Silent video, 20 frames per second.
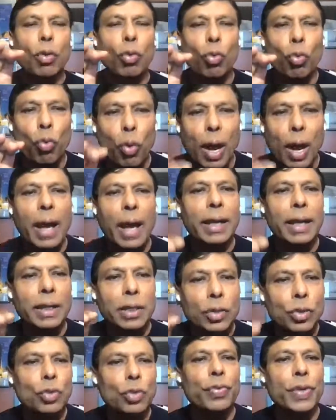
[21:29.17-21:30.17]
why
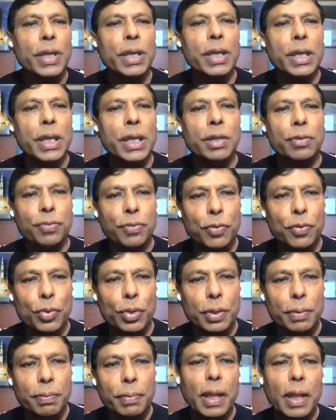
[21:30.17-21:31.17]
do we eat
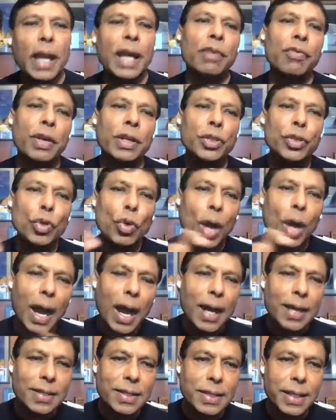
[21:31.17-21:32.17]
food? And when you
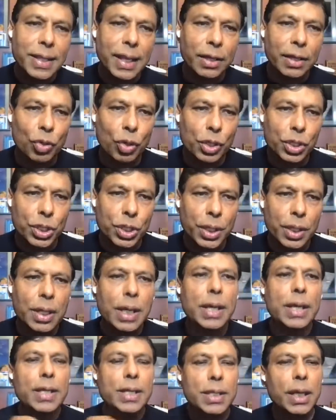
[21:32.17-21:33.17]
ask that question,
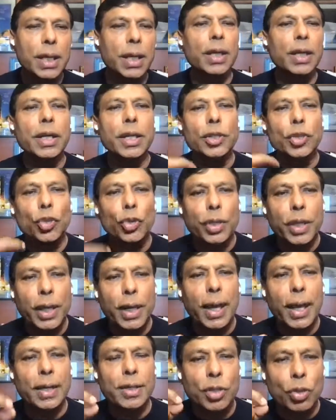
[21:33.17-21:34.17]
suddenly you
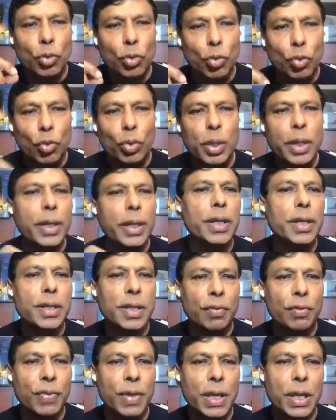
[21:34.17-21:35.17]
realize the only
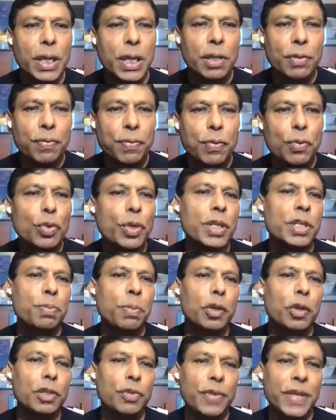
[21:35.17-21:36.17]
reason we eat food is
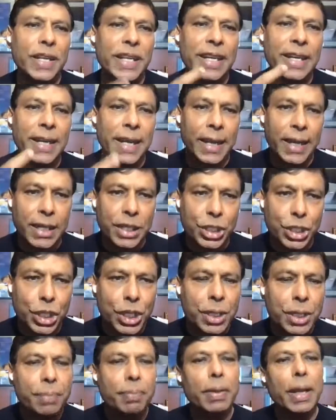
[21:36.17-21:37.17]
because we need
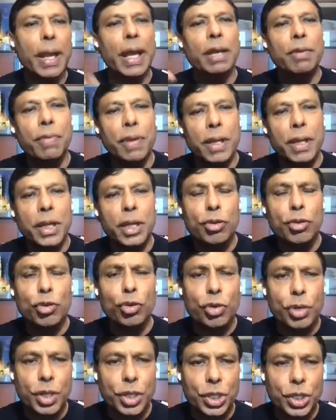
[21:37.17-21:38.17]
energy and we need
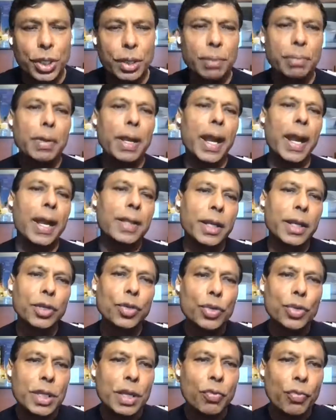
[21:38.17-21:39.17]
nutrition. And then
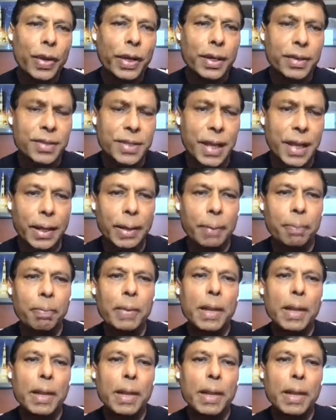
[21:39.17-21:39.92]
you say, wait a sec,